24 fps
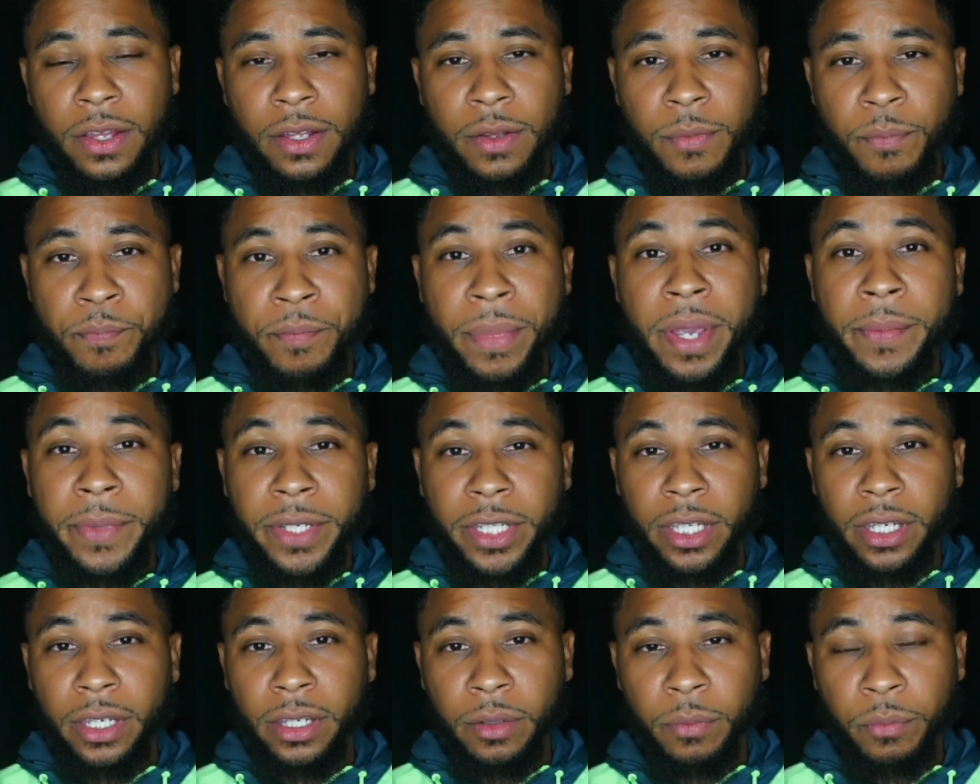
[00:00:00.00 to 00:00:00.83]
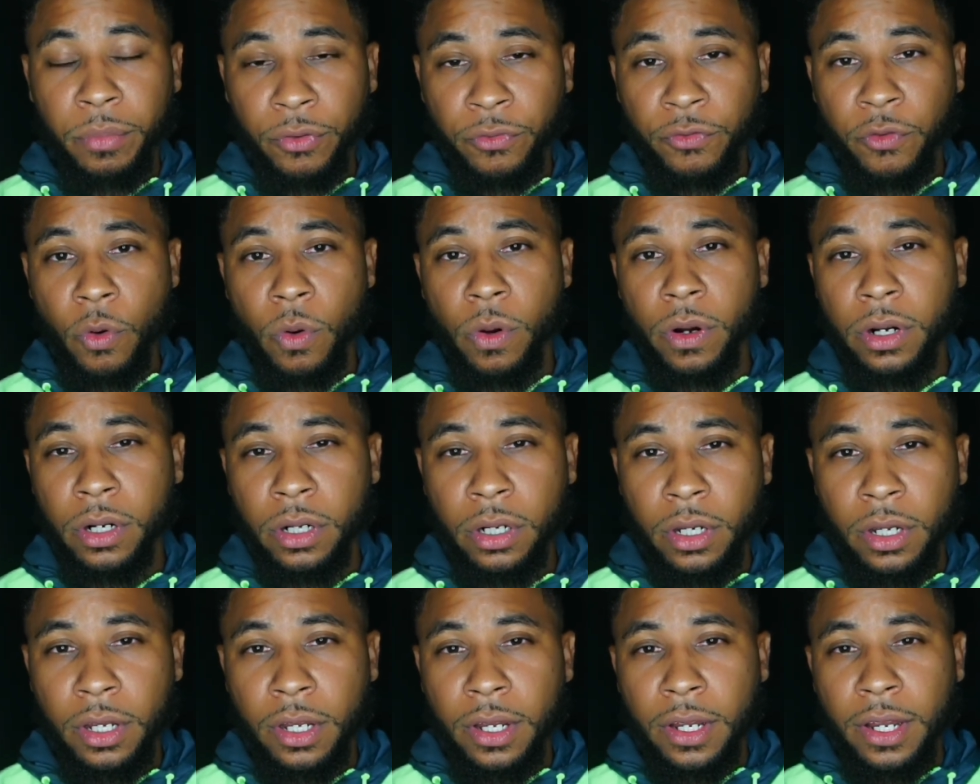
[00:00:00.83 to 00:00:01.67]
mimicking
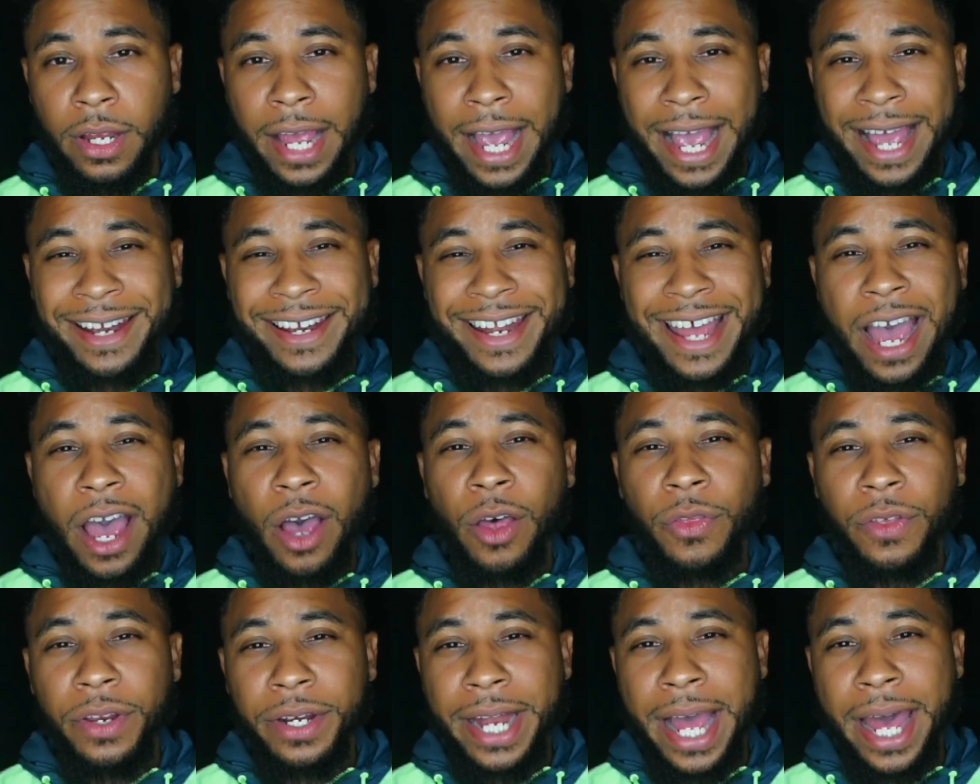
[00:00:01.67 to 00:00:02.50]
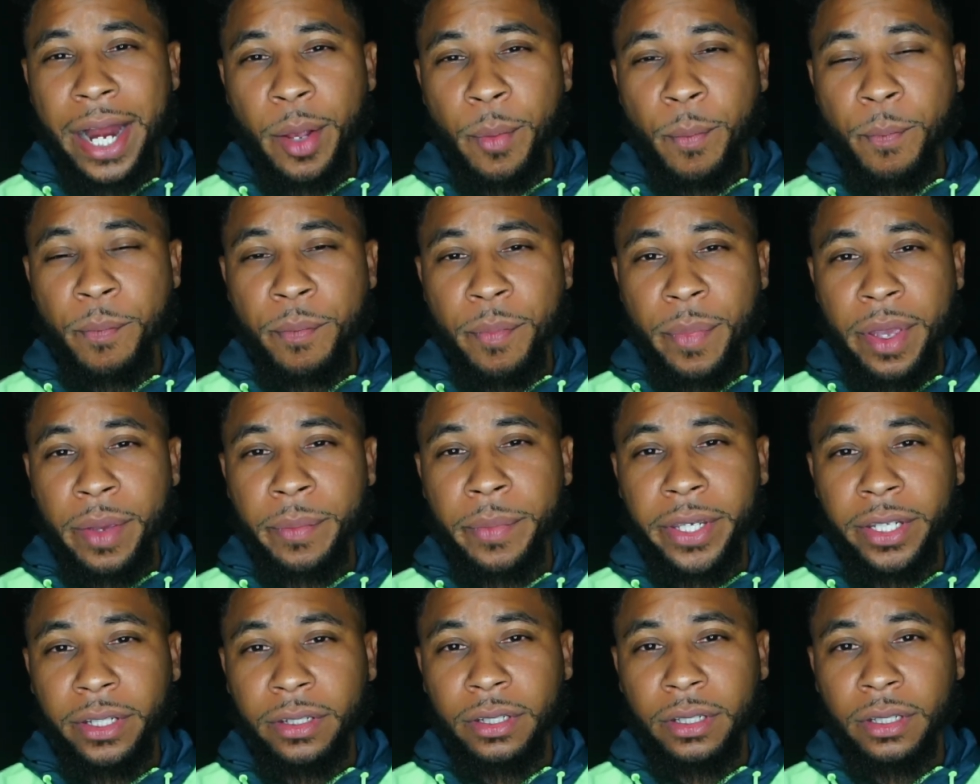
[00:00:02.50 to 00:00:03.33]
before, and now they're not a
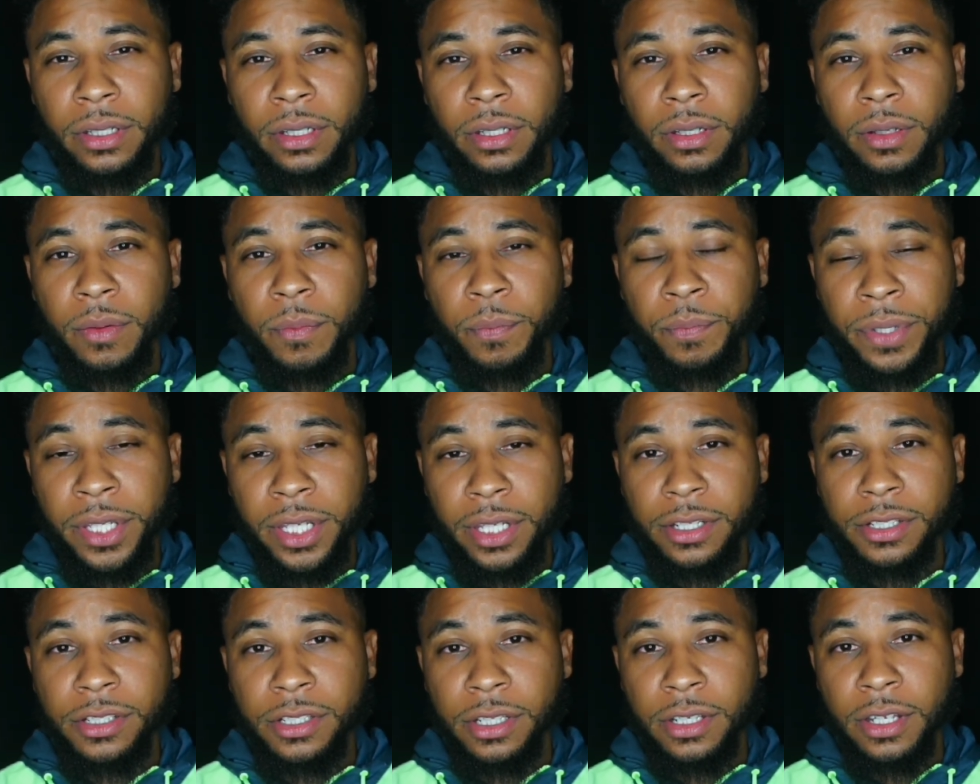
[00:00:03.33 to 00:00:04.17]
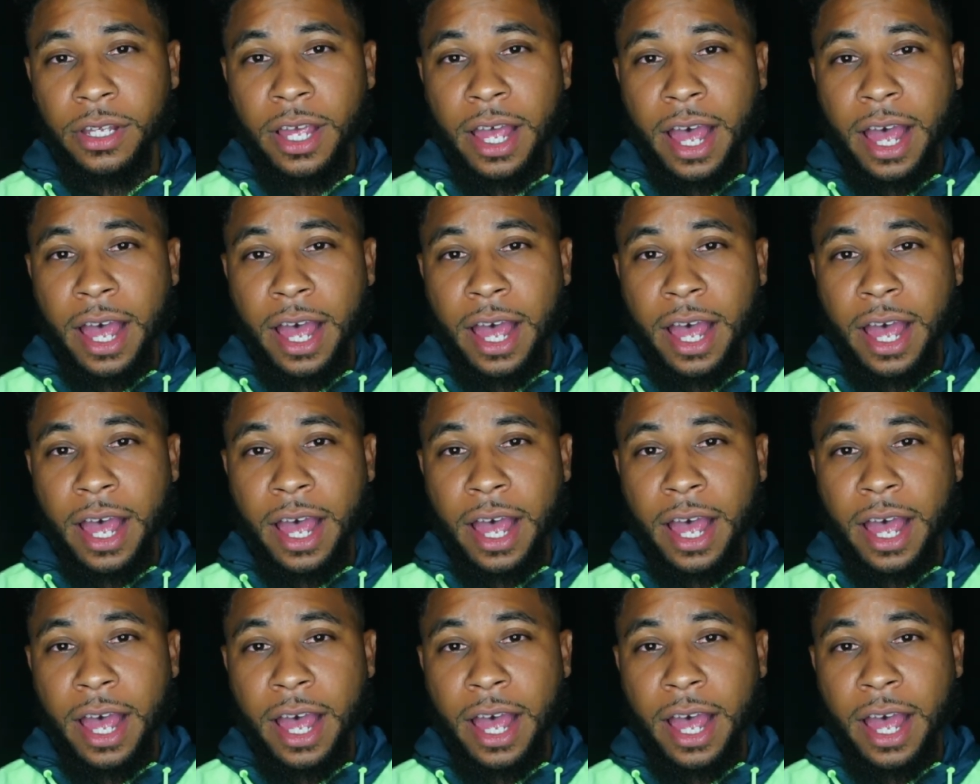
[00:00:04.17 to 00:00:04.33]
mimicked piece.